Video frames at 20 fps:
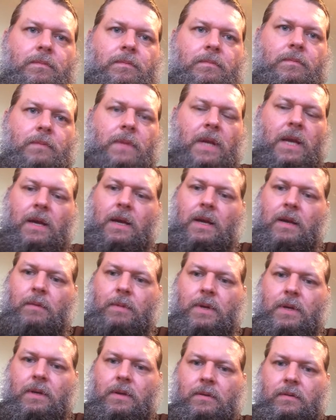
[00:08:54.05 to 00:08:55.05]
yeah,
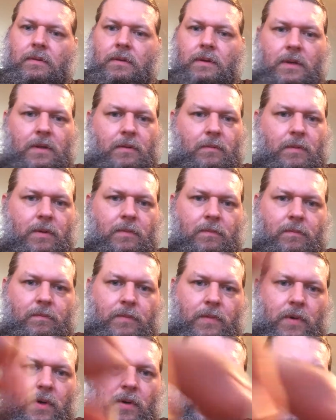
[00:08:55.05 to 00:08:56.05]
I'm gonna
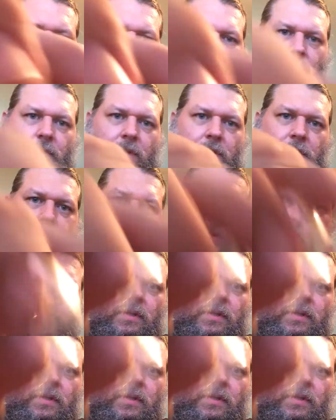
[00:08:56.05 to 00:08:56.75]
throw some juice in